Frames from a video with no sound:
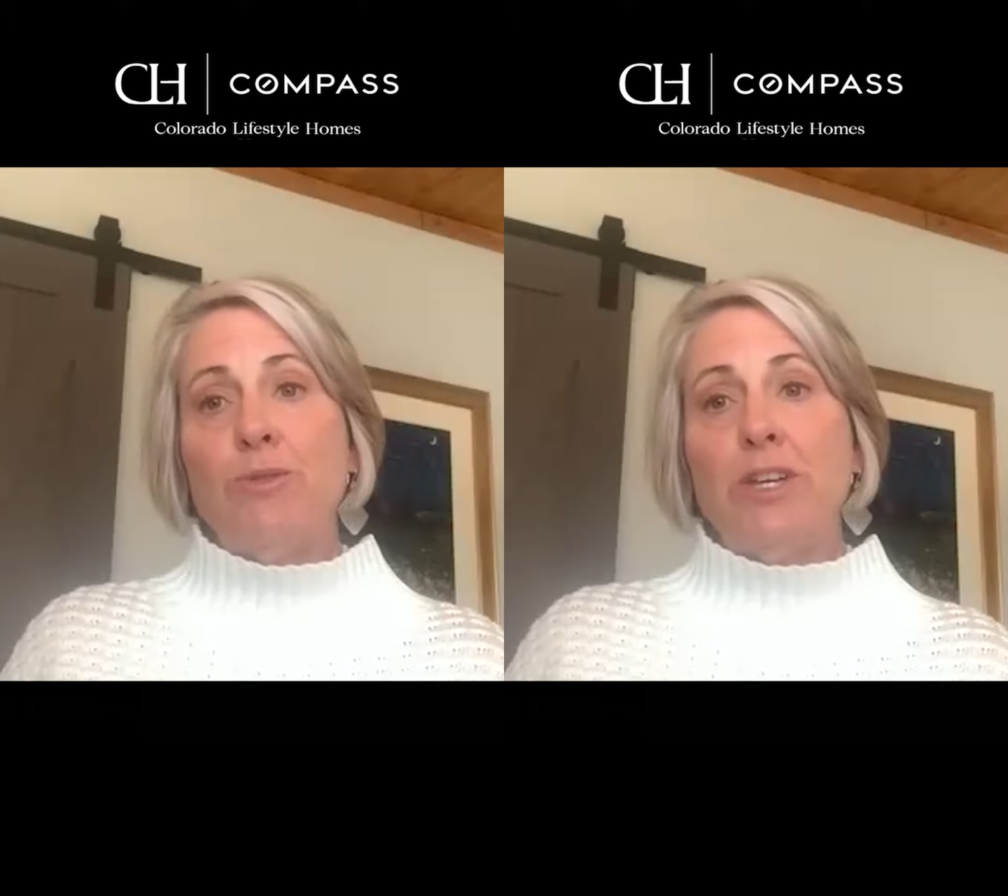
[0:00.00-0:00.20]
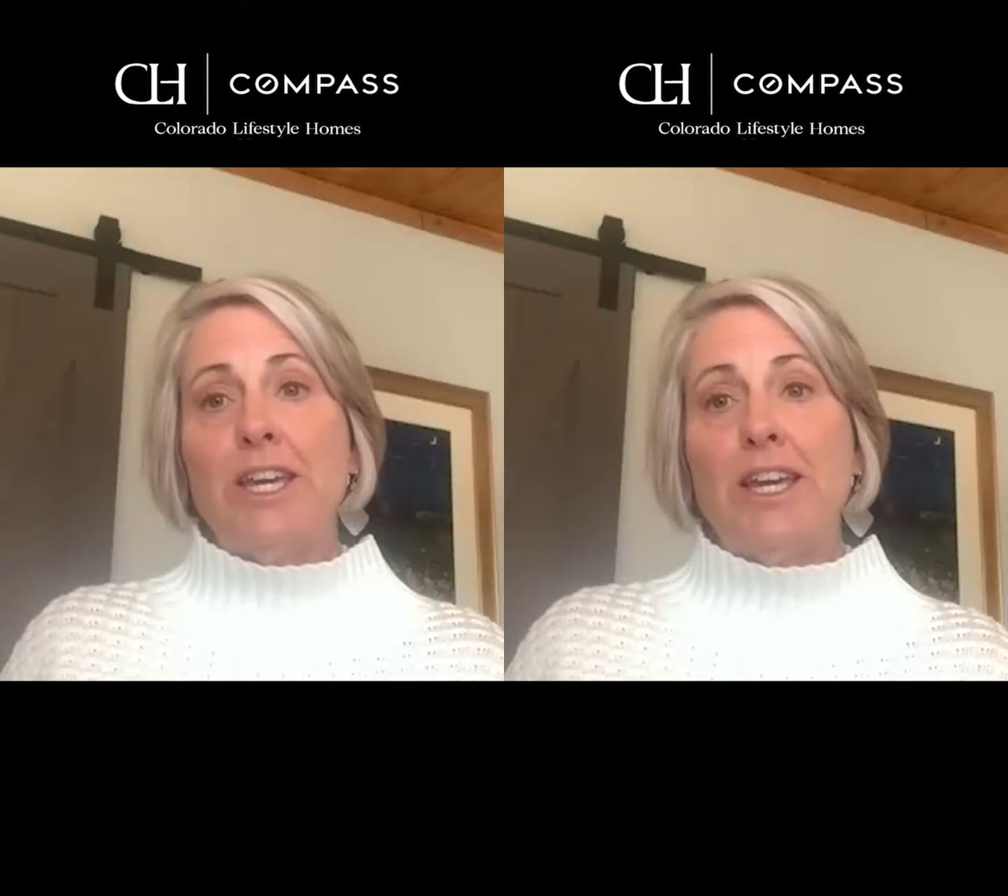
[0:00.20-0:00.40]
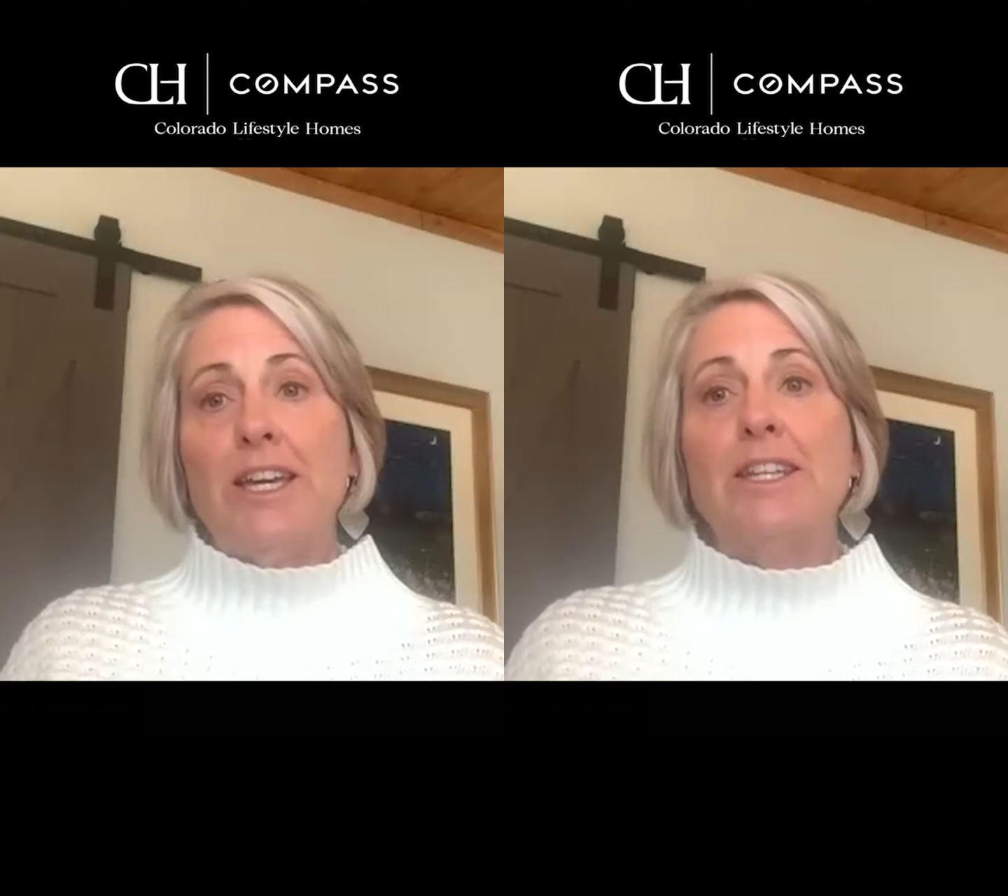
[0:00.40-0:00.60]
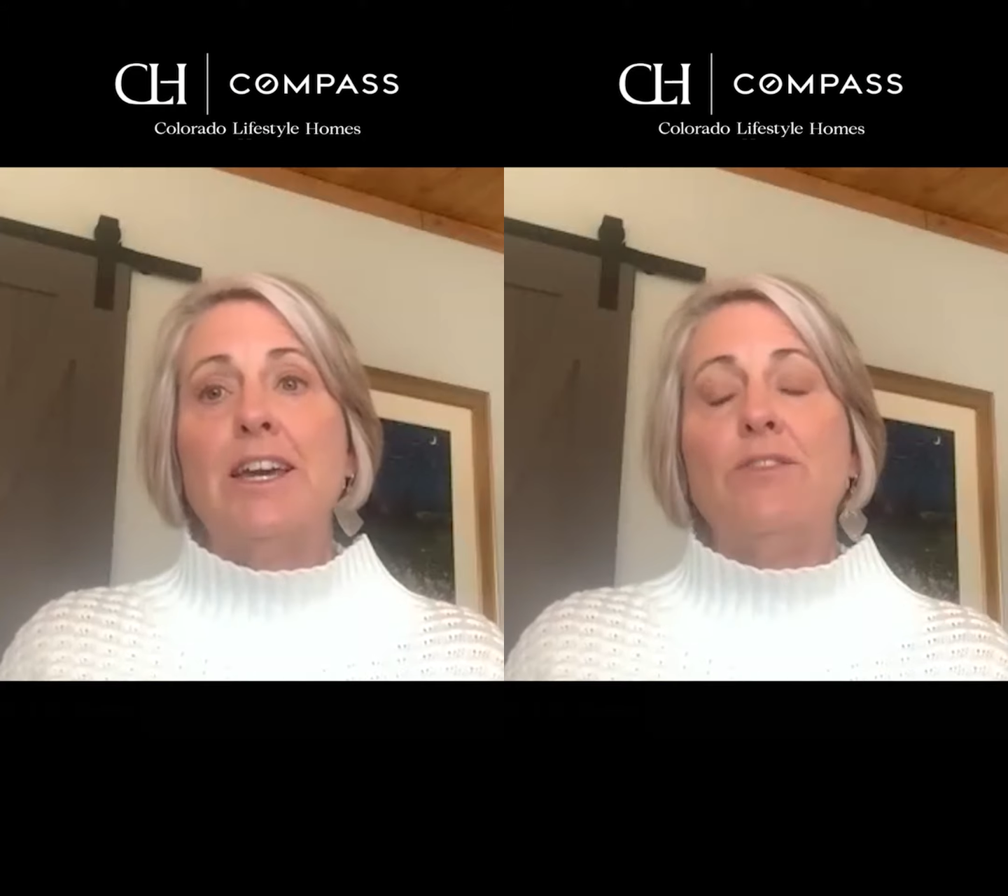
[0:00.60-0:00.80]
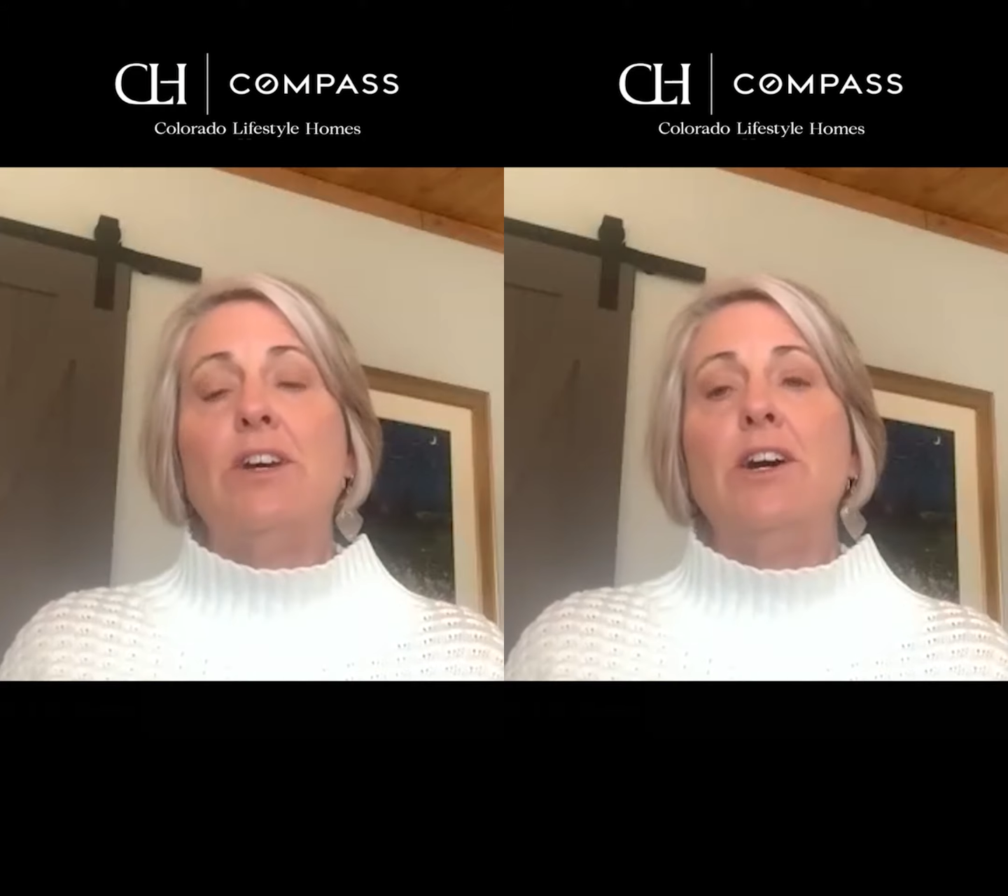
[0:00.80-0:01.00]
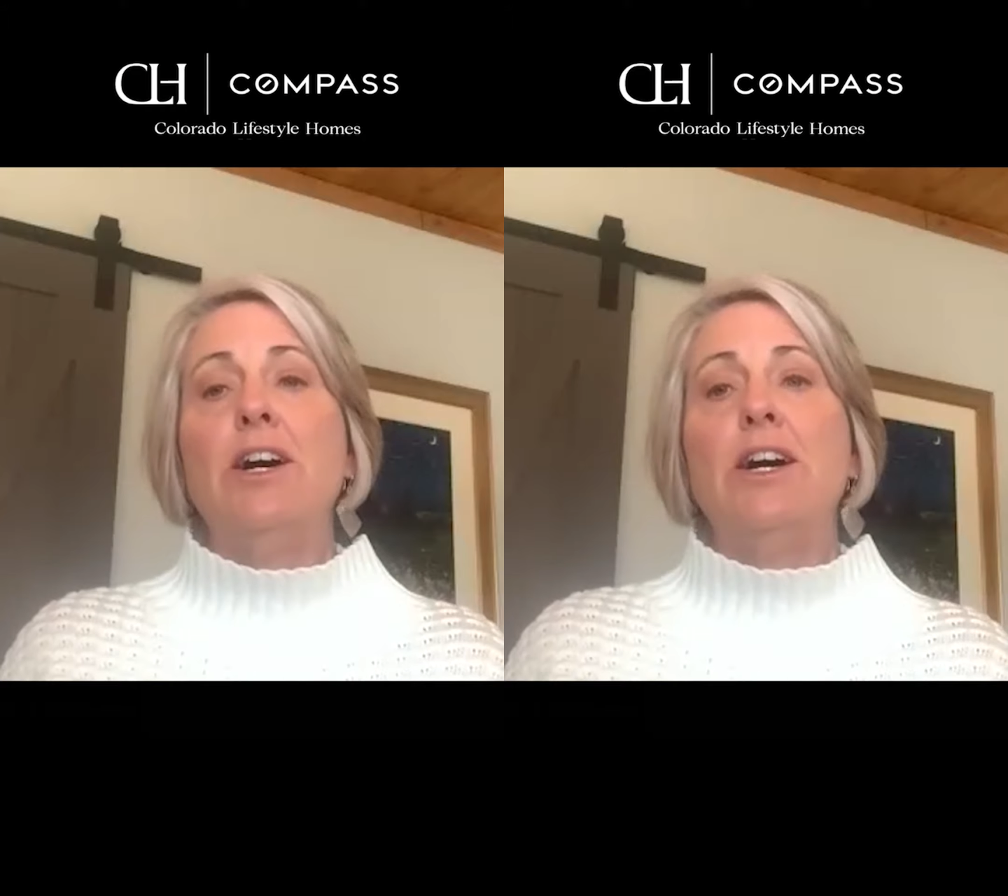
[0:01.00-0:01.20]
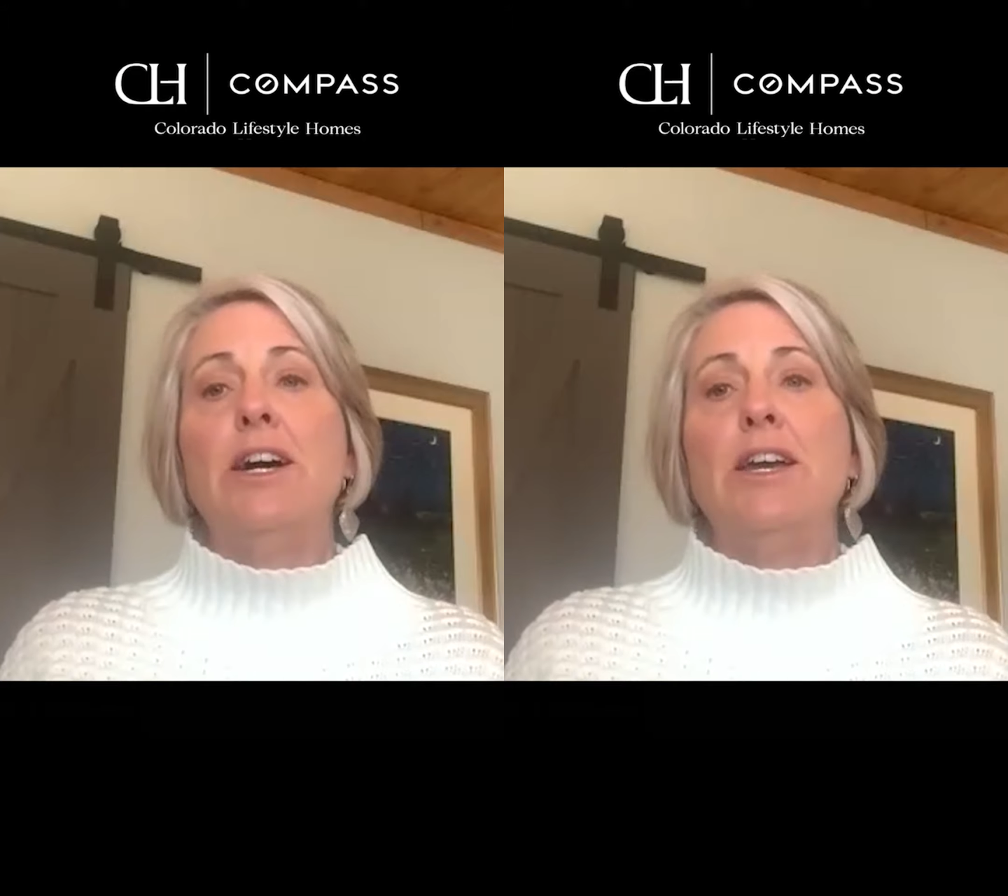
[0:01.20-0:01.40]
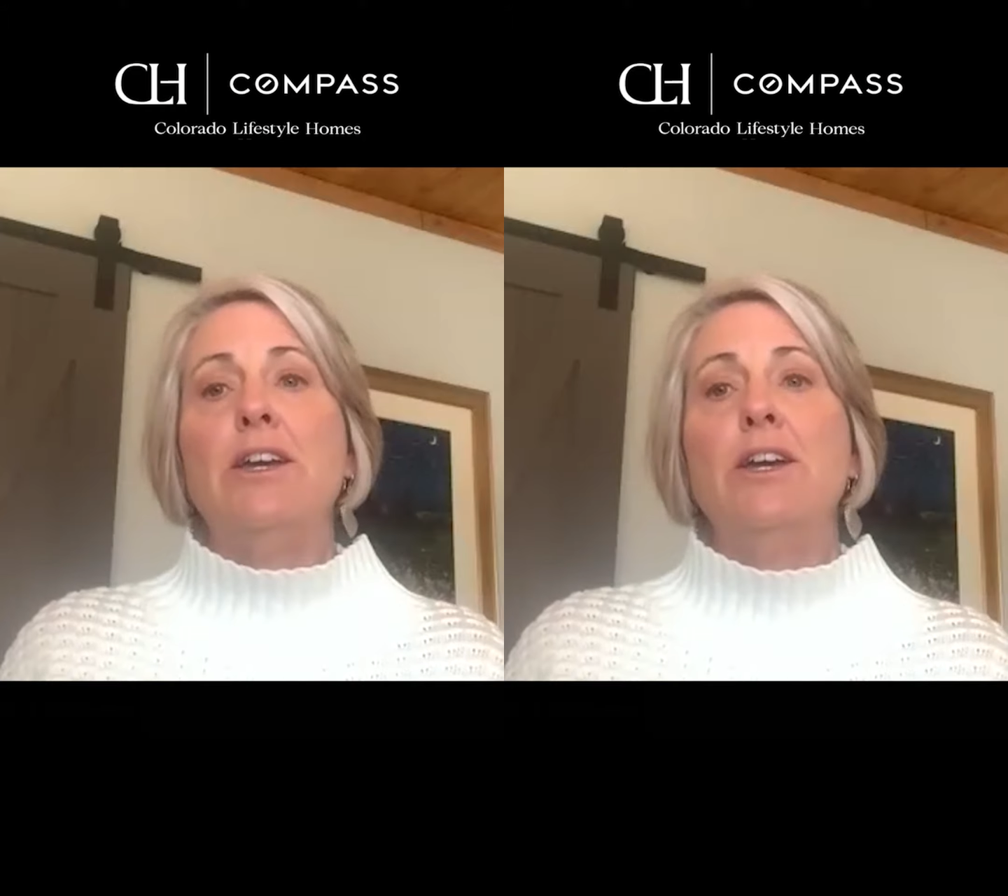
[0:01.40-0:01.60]
we can't have a
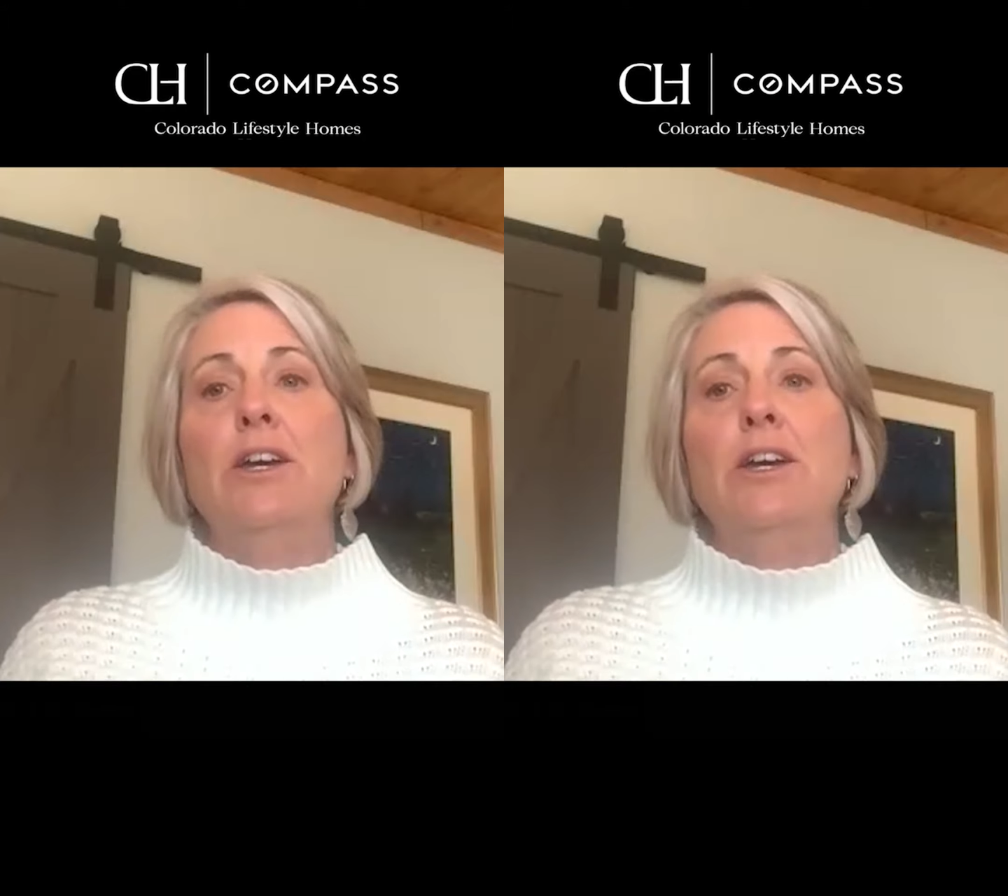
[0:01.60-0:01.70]
high